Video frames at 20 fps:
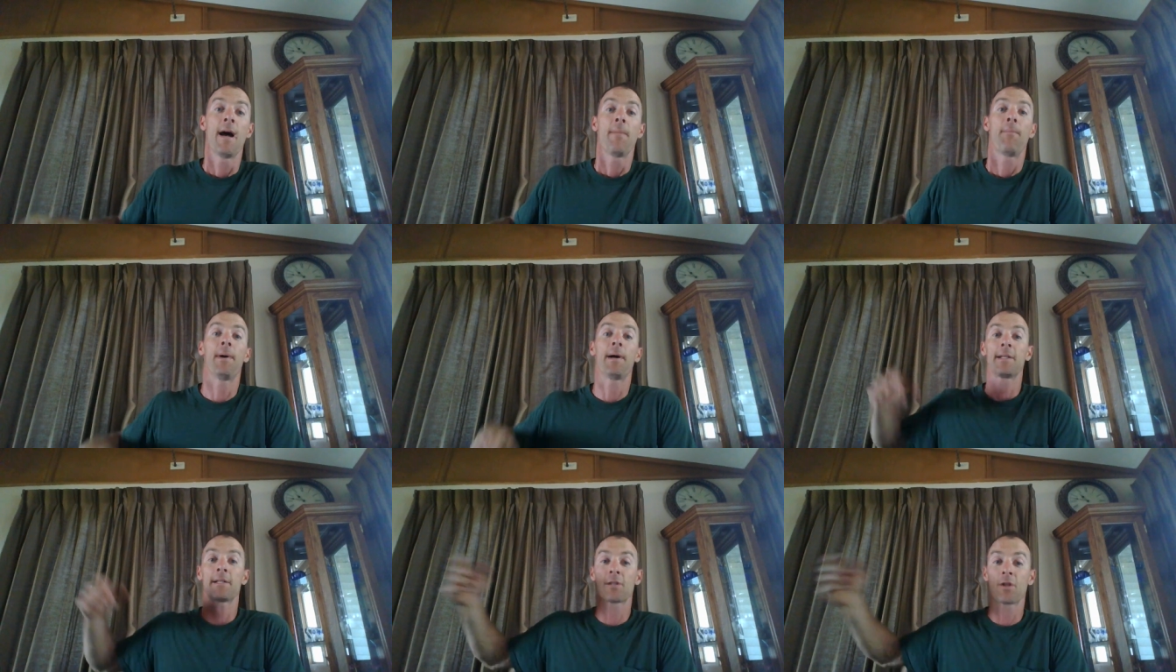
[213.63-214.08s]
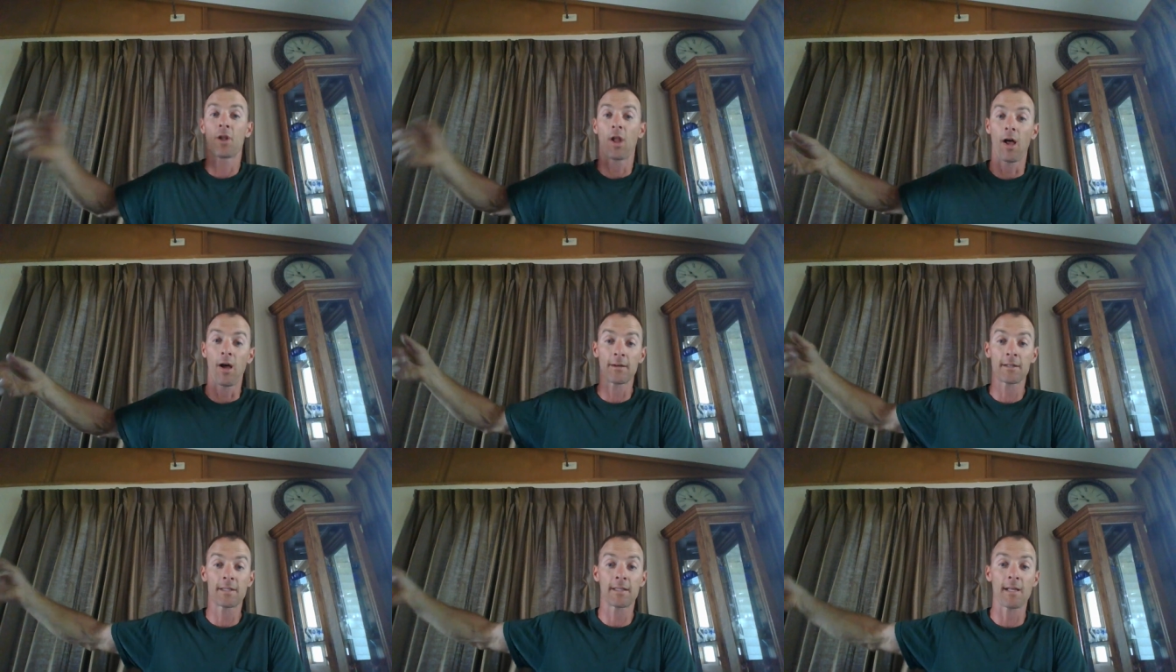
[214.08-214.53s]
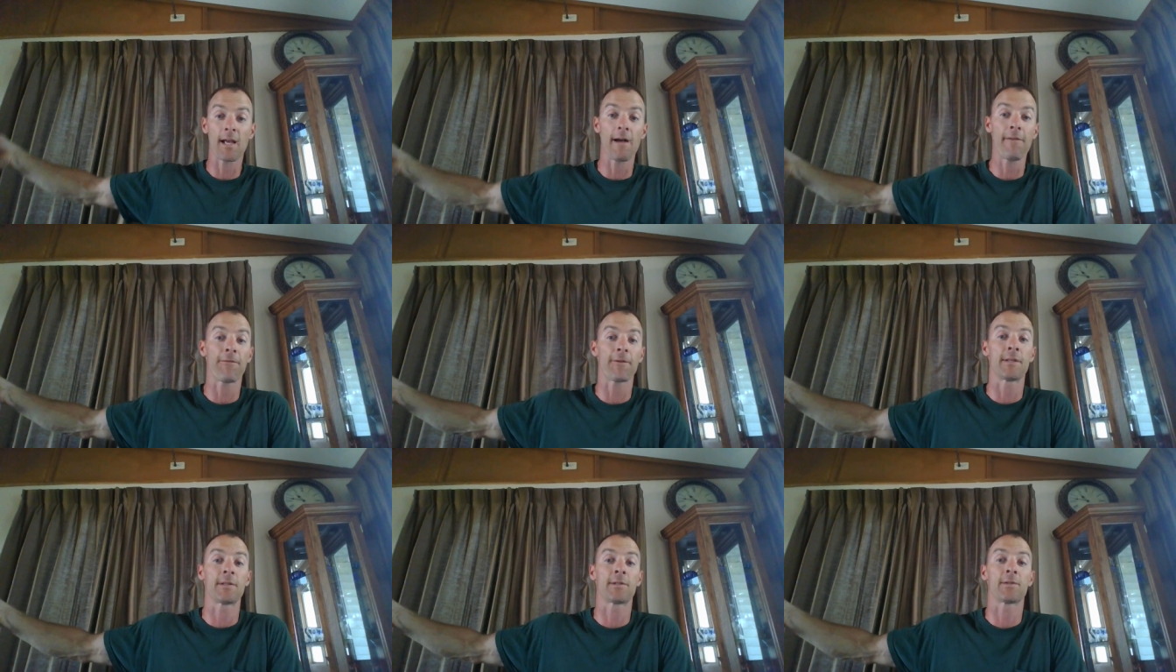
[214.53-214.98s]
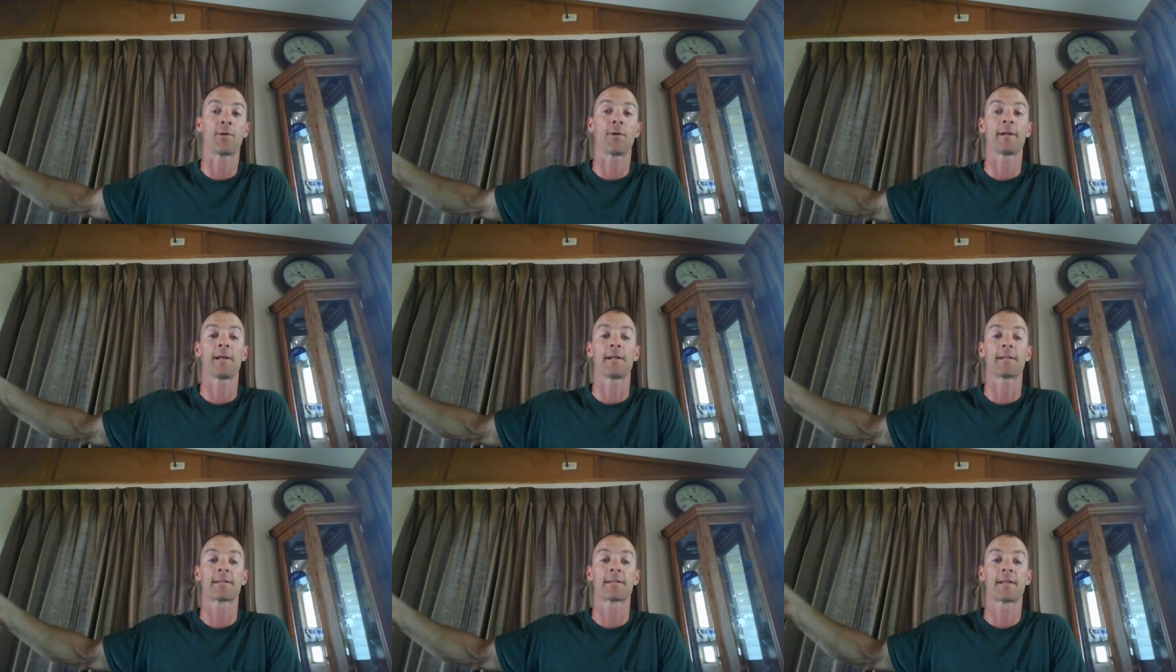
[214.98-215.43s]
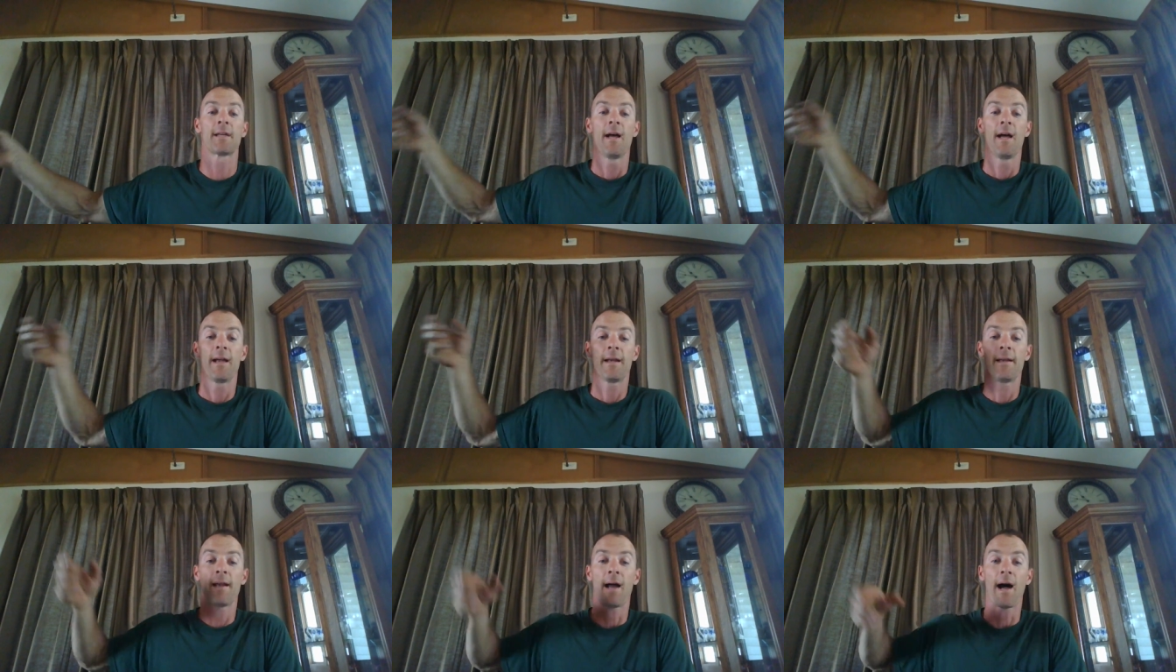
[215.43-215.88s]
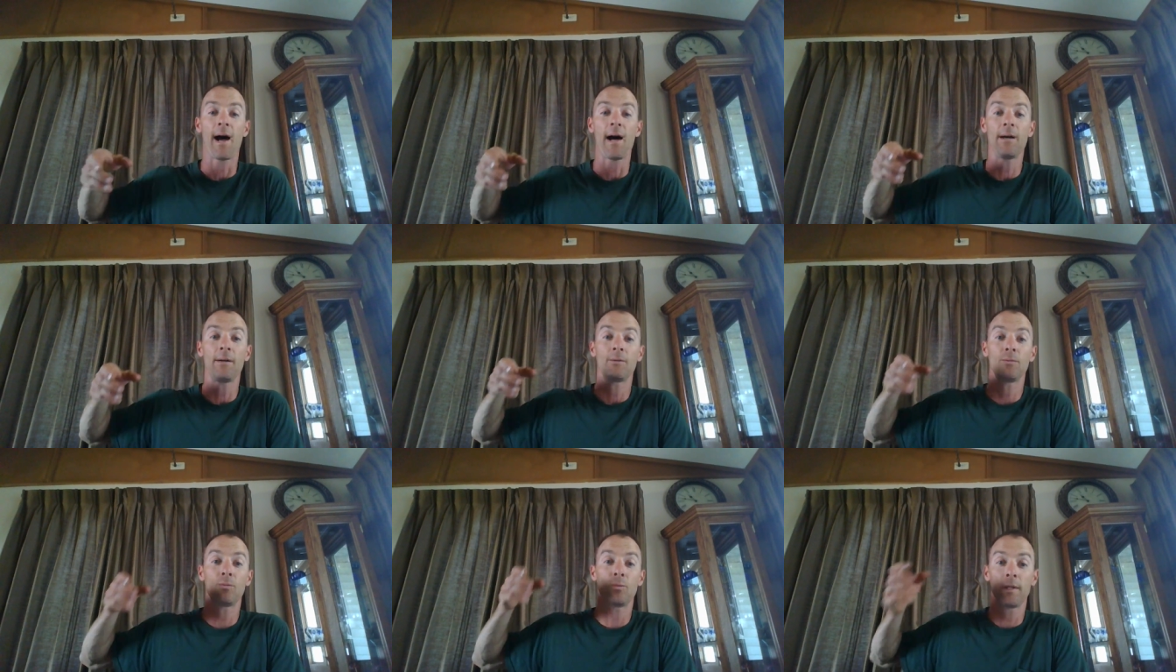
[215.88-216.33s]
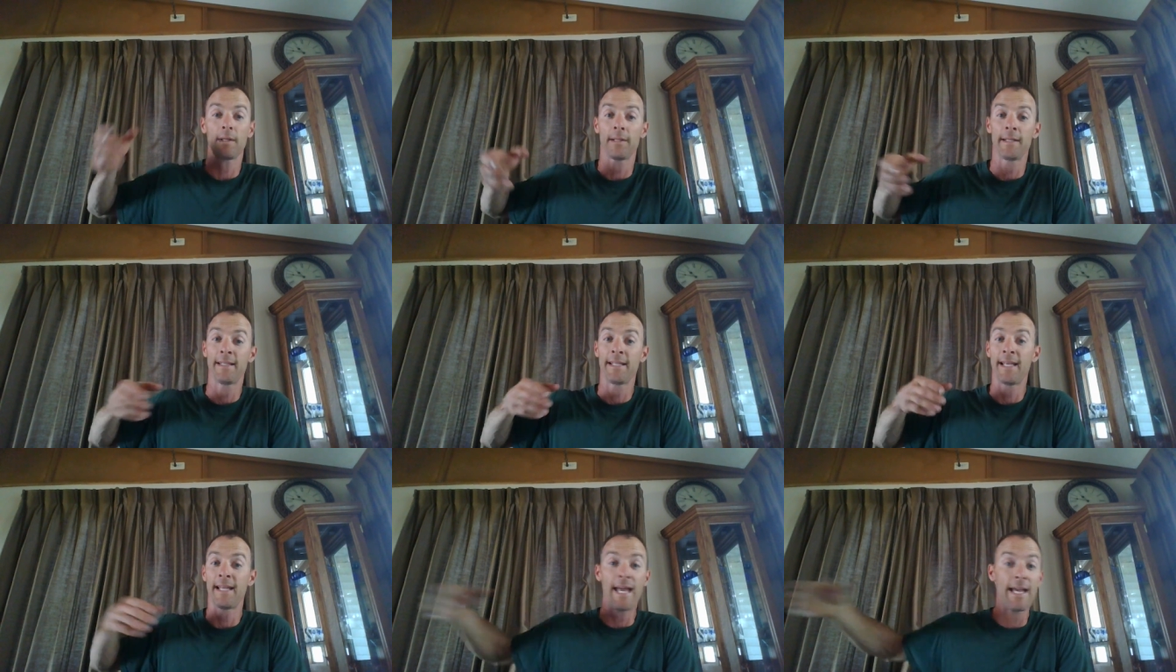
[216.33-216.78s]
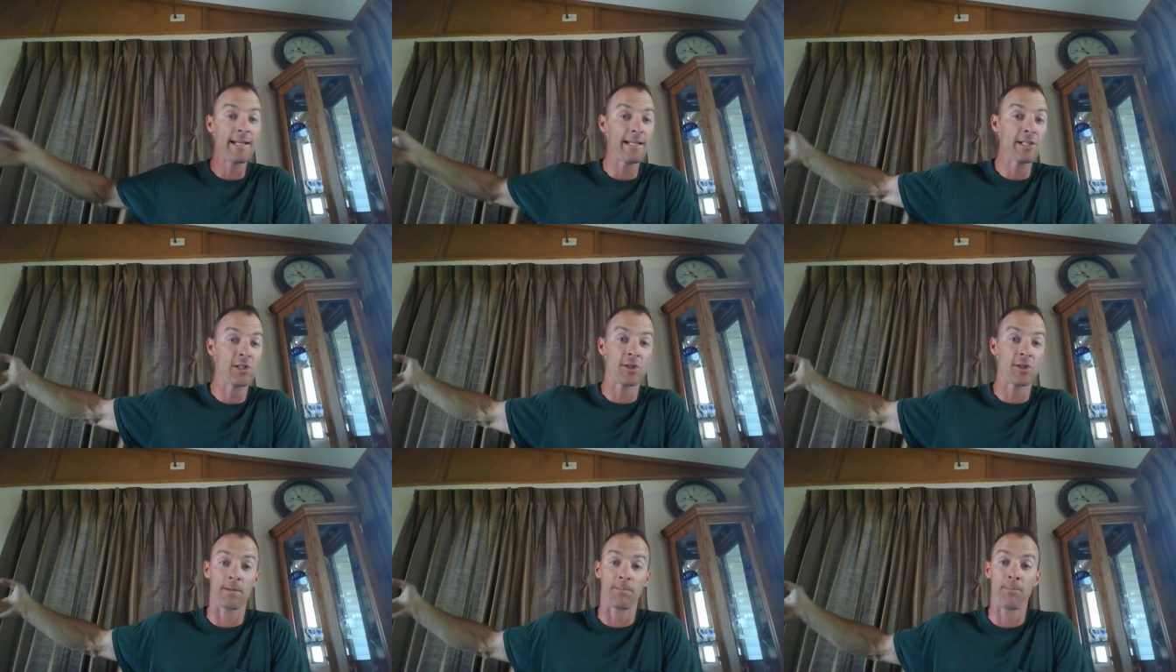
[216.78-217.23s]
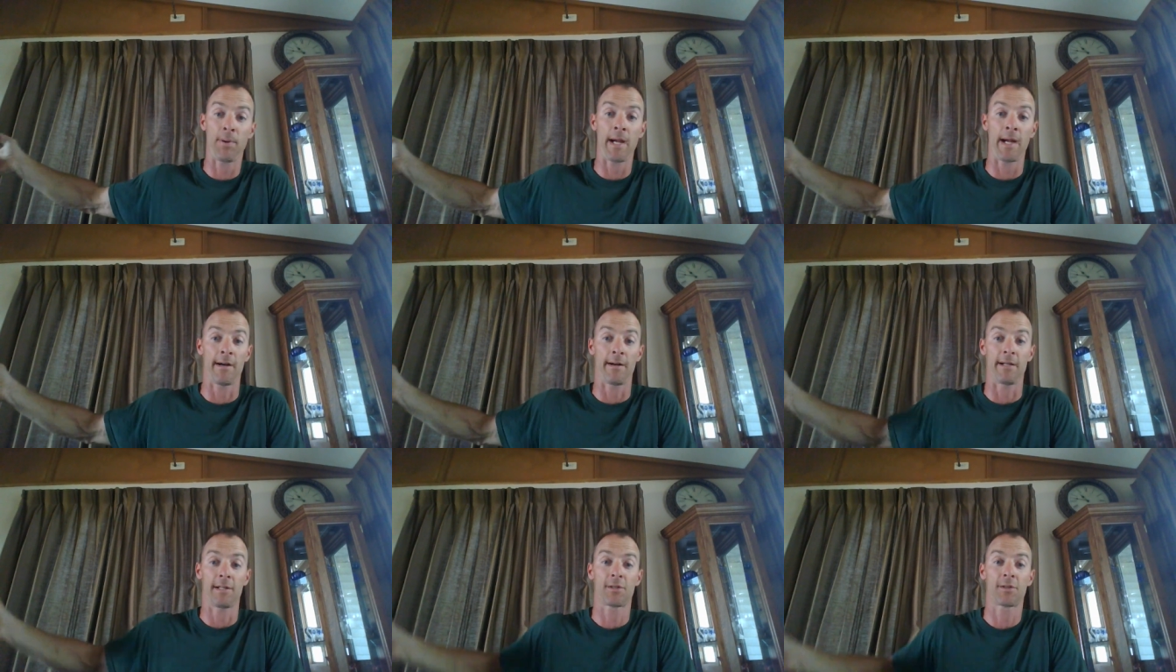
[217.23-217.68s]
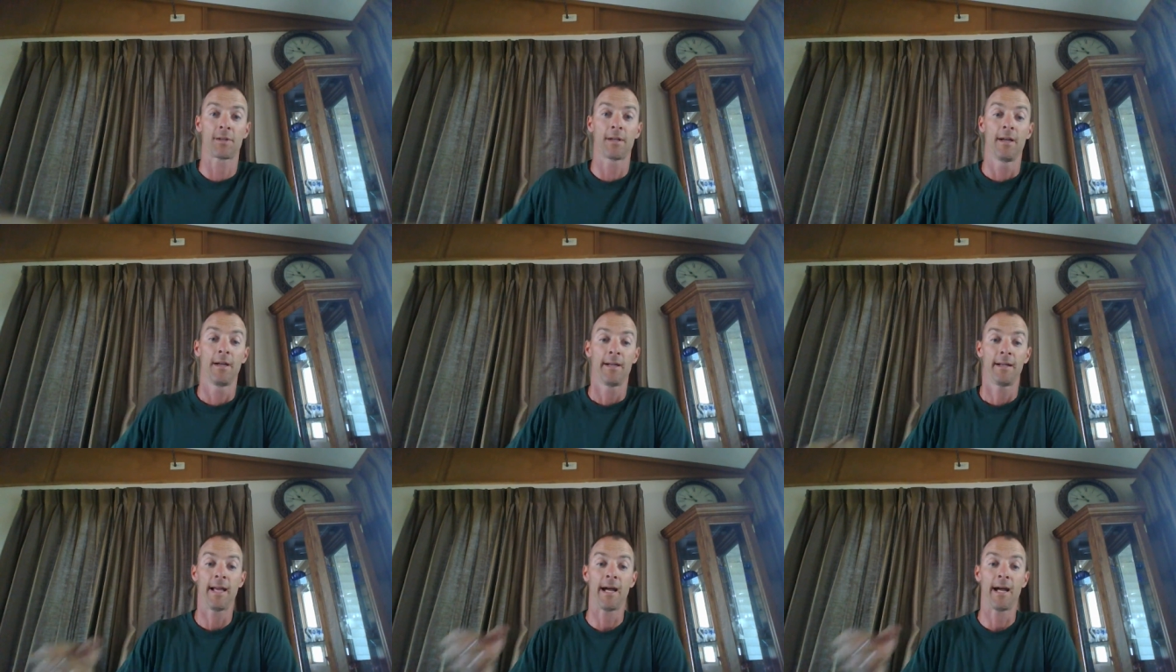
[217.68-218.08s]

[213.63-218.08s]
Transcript: but is long suffering toward us, not willing that any should perish.